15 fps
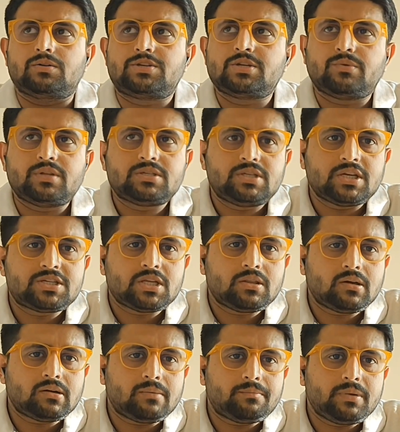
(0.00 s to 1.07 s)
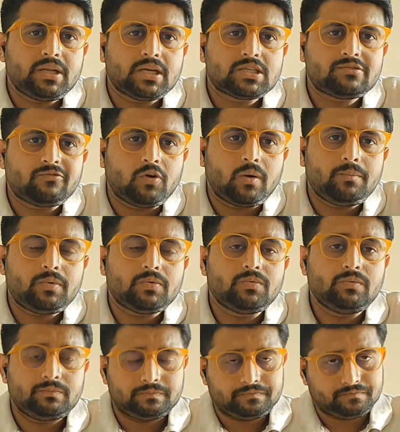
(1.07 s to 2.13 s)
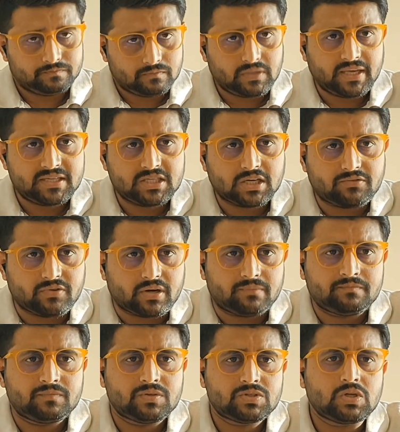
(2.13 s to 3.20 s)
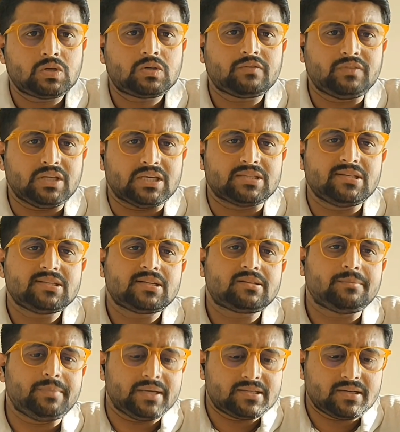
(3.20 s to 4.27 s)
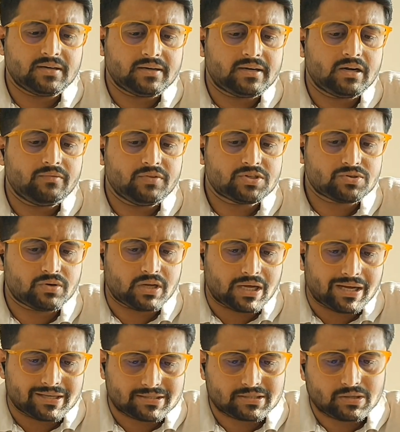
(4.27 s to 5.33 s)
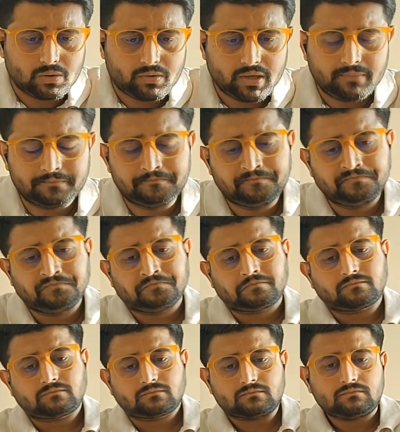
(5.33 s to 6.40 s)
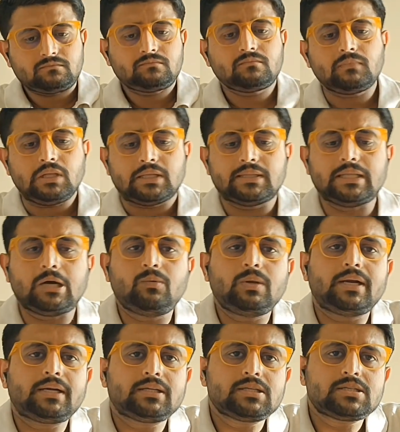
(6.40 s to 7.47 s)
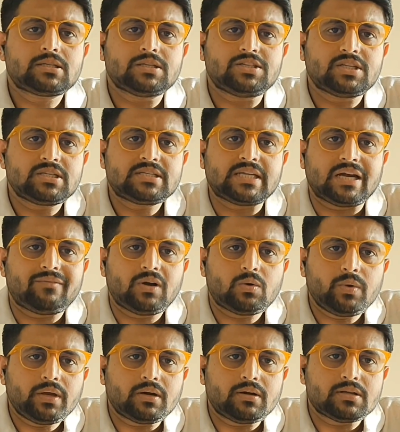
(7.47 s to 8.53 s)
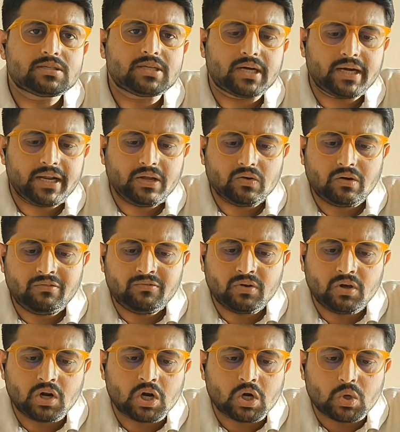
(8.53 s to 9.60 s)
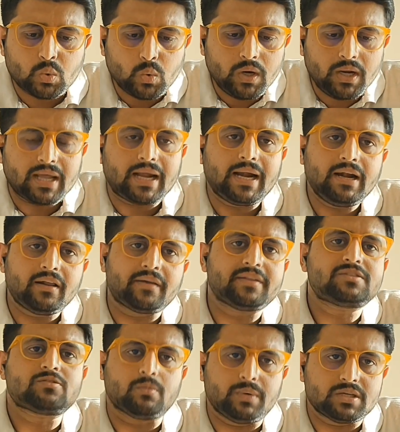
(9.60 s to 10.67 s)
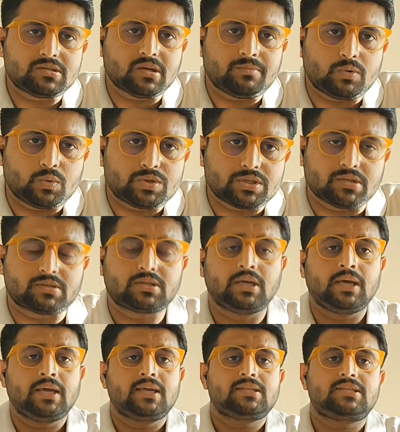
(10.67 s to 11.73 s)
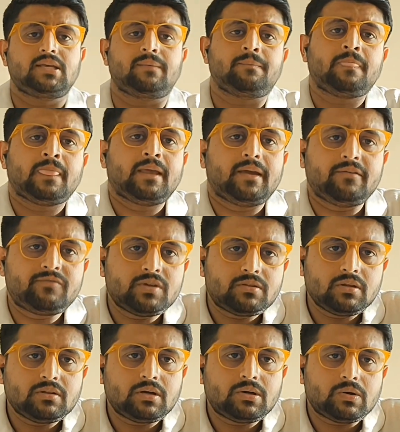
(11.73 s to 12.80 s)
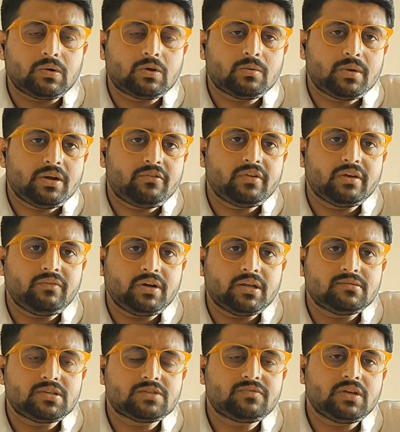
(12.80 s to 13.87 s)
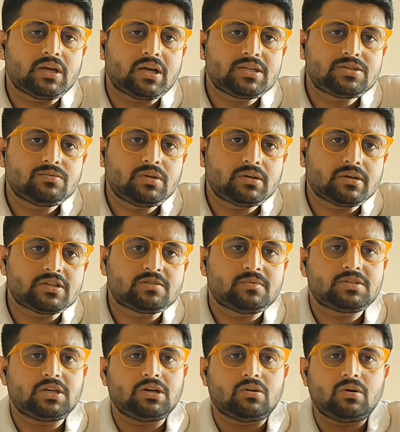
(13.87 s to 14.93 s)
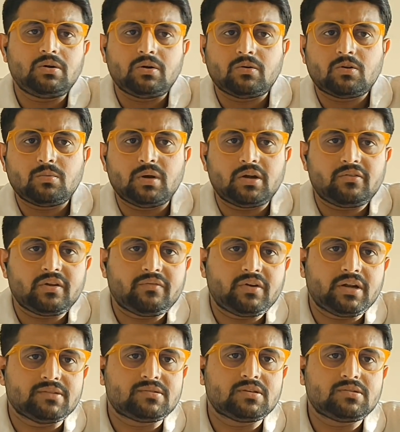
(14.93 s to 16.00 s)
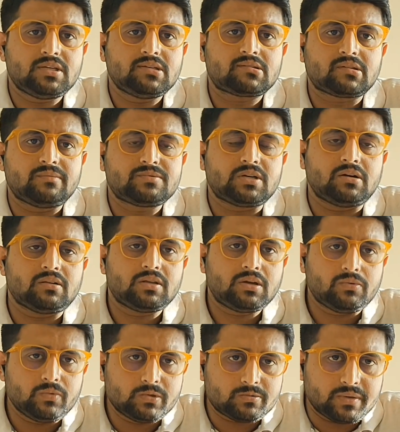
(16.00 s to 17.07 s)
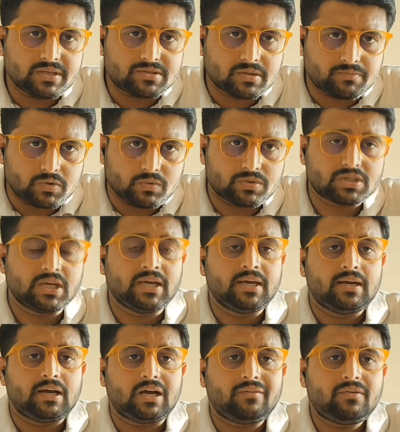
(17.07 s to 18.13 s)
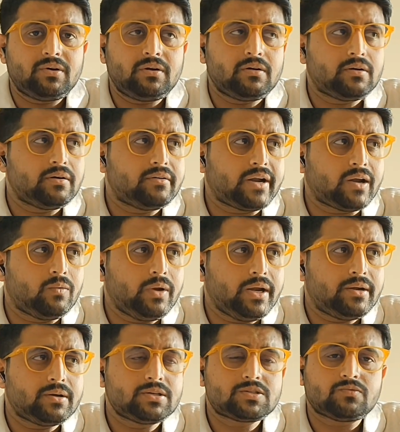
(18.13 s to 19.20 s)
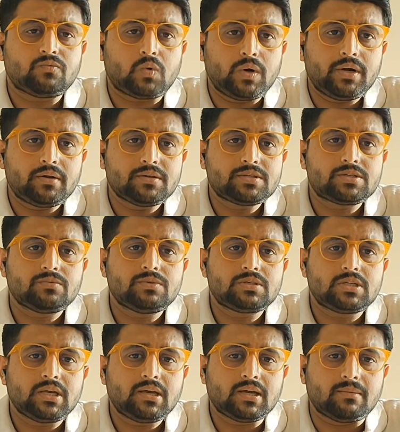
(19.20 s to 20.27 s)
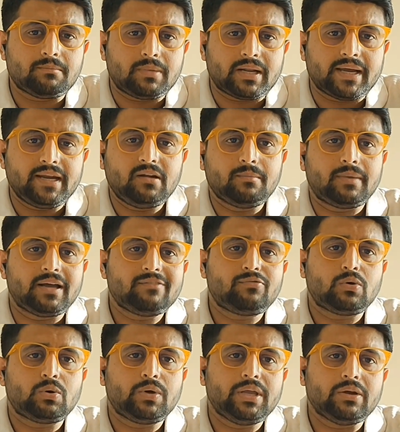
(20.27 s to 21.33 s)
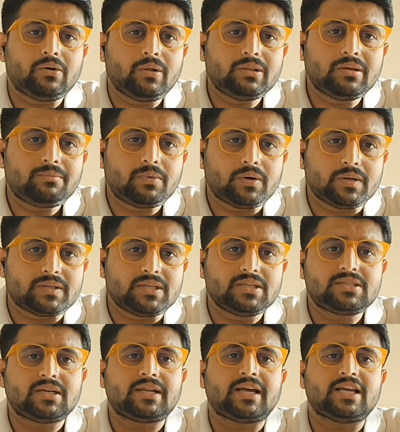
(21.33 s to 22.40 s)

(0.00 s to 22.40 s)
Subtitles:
jurisdiction the company has formed to, etc. Sort of these are the basic details we should ask. Okay, now let us just have a quick understanding of rule and risk based approaches. See, everything the documentary evidences we ask to the customers and non-documentary evidences, these comes under the rules-based approach. Our regulators want us to stay compliant by following all the policies